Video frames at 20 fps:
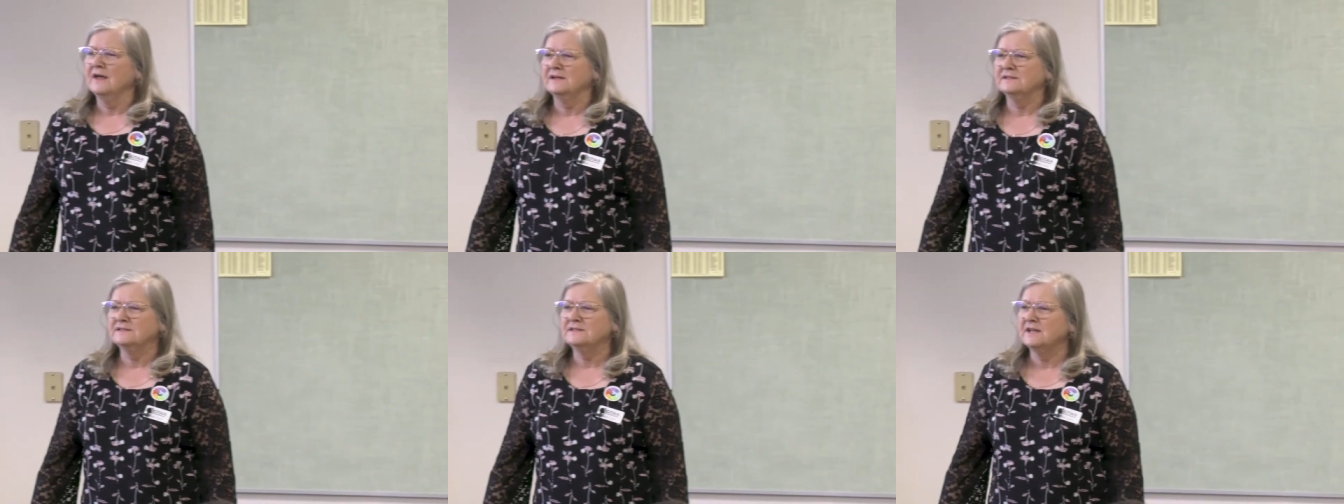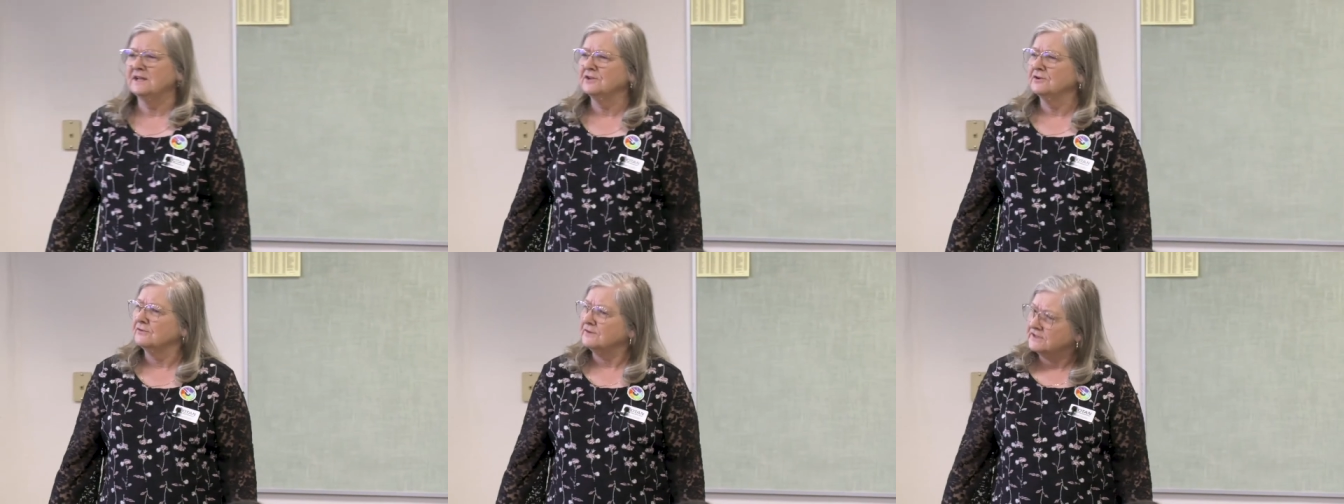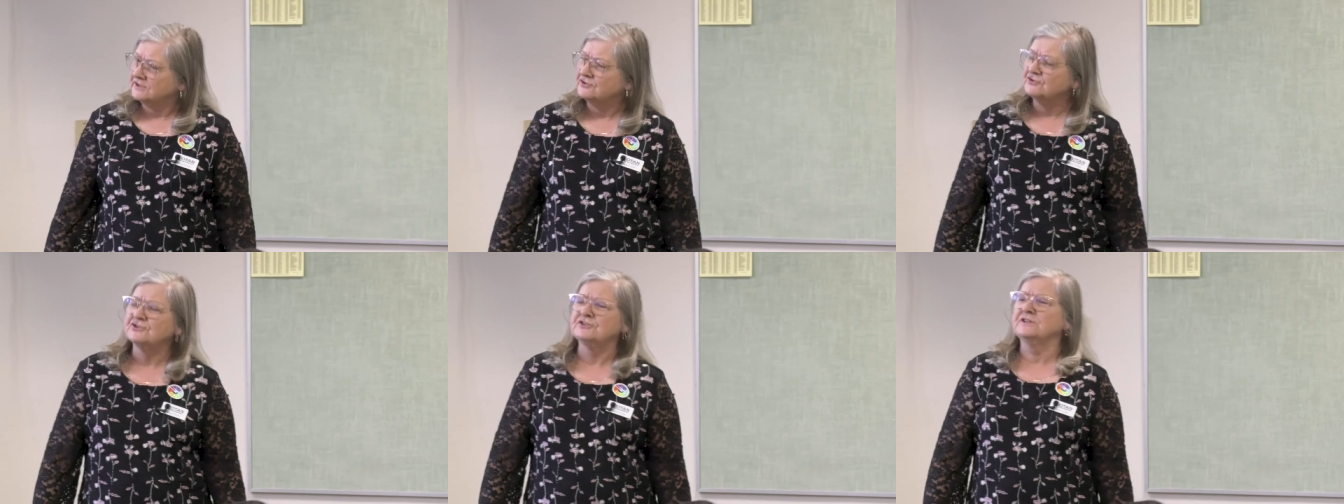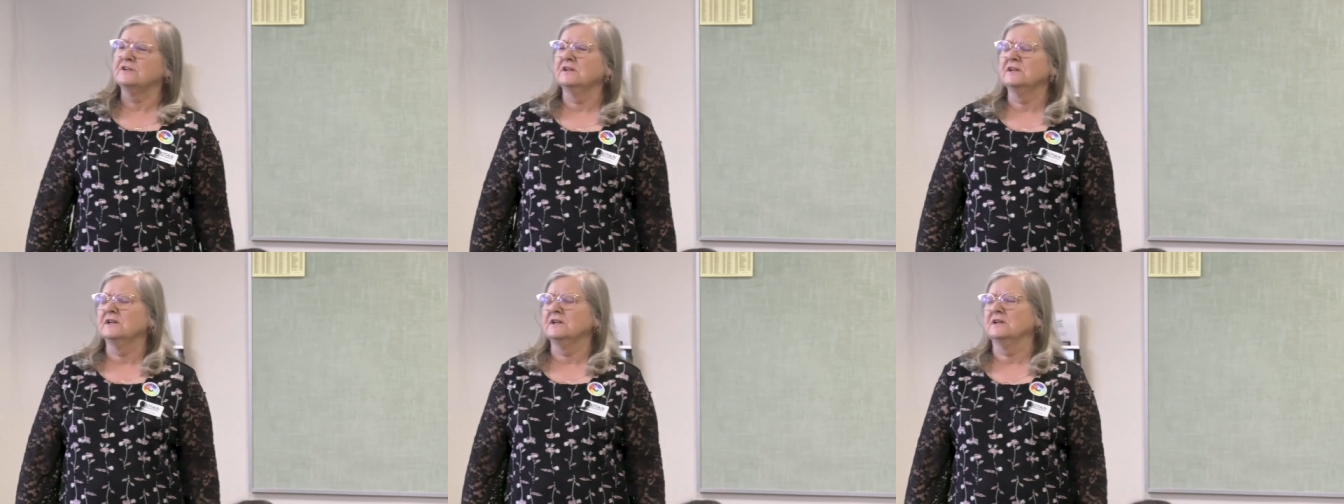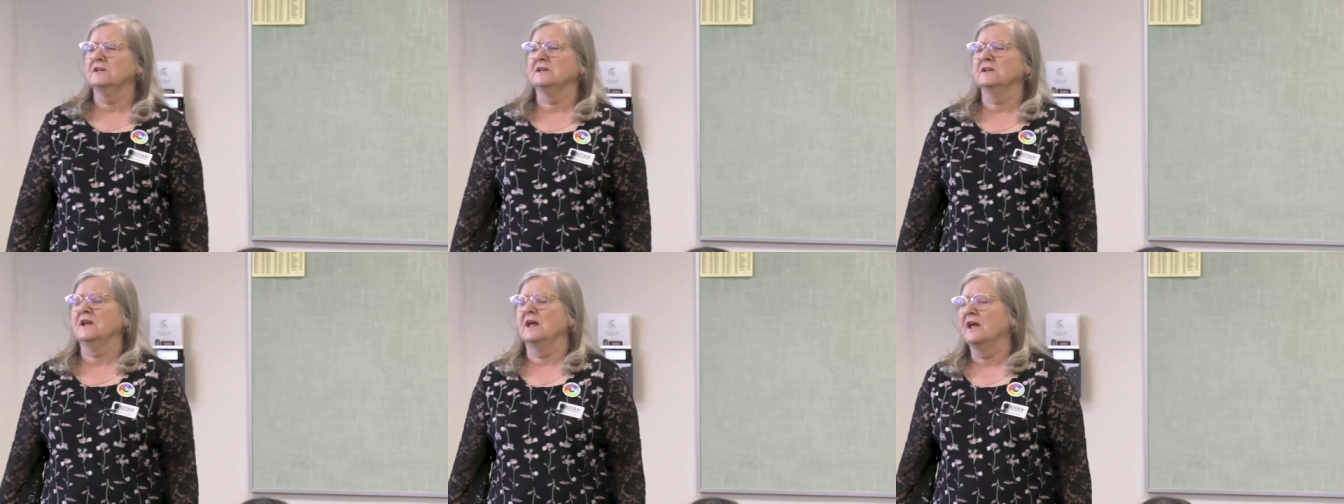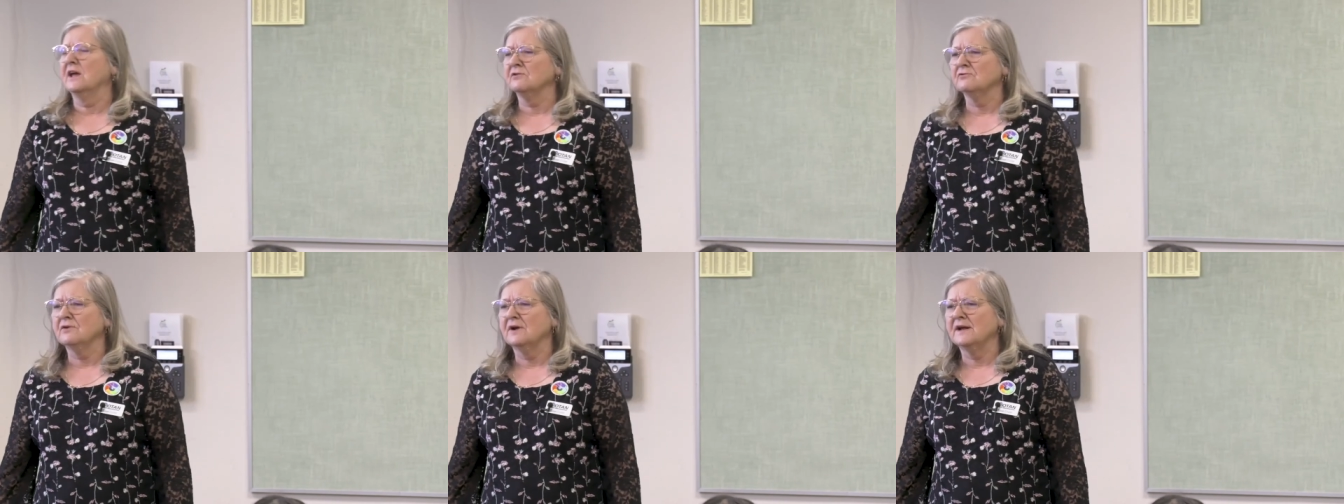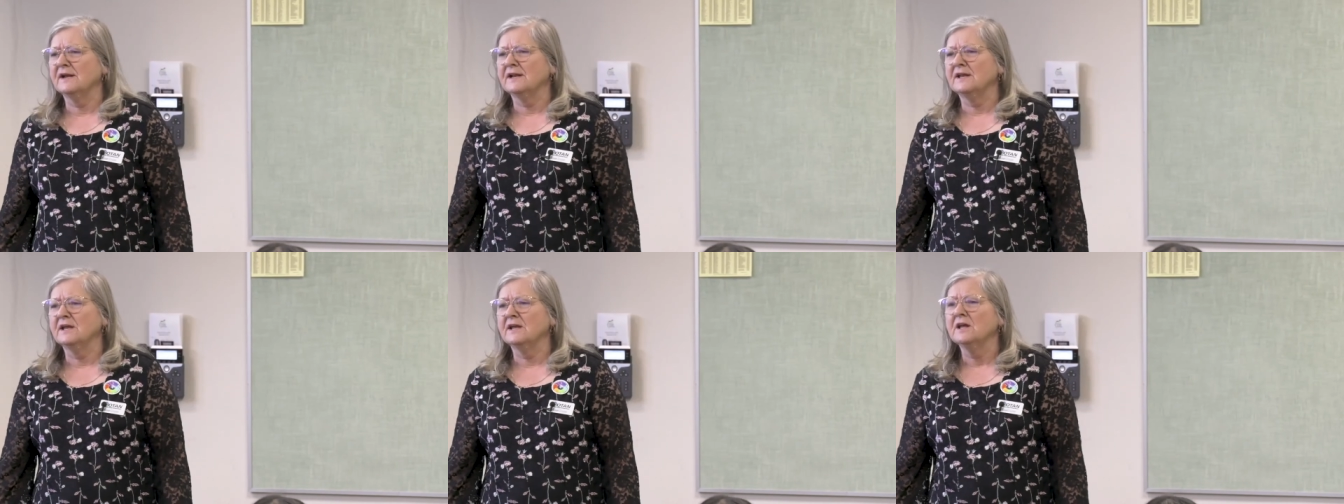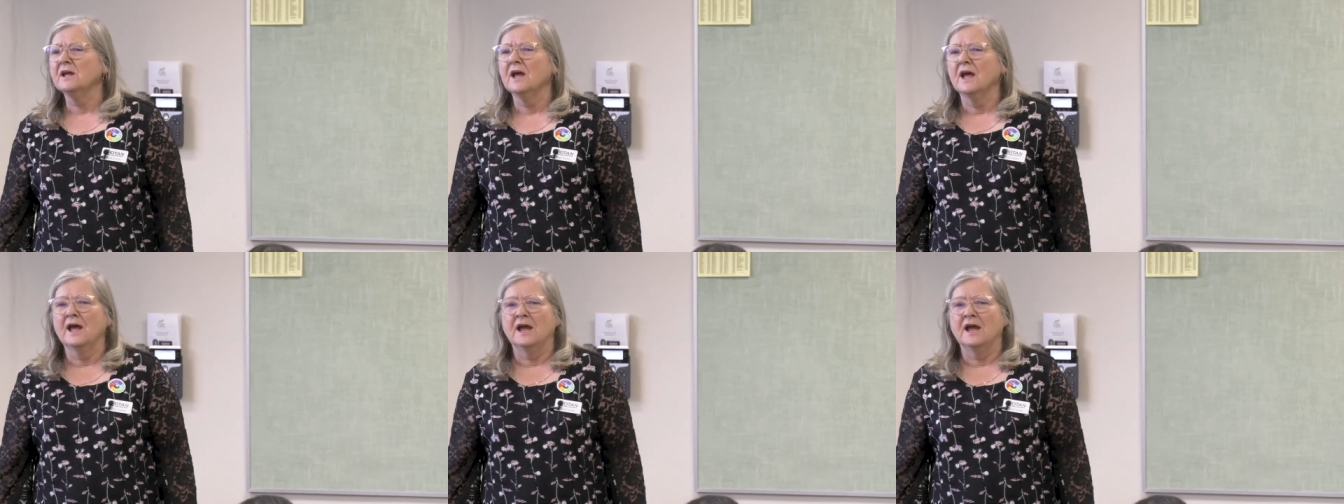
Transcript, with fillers: and say you're interested in EdReady